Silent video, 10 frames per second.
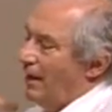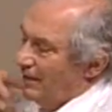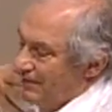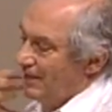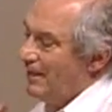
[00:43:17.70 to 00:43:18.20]

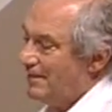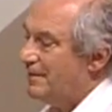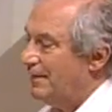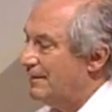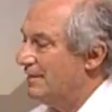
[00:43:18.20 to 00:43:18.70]

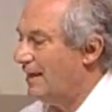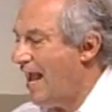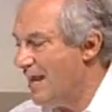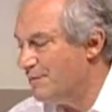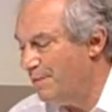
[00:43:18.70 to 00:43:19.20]
Statistics
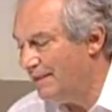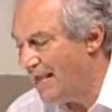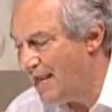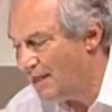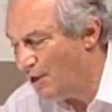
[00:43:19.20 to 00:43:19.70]
has been
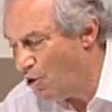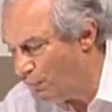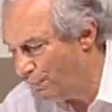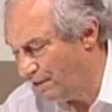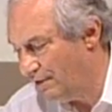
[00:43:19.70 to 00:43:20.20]
taken
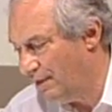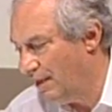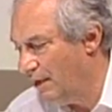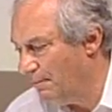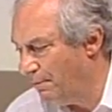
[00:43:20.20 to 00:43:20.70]
over
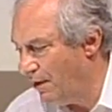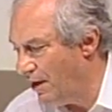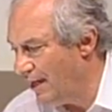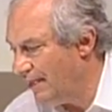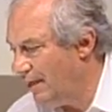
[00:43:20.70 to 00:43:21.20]

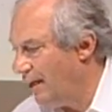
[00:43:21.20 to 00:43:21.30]
by